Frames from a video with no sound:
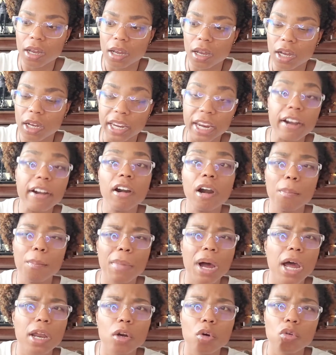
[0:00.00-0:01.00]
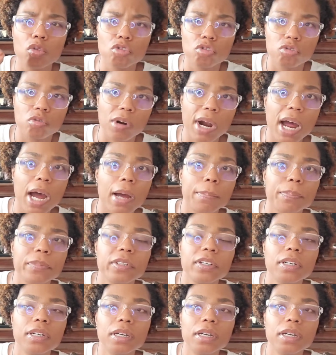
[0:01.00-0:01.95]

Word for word: Akira Amano dropped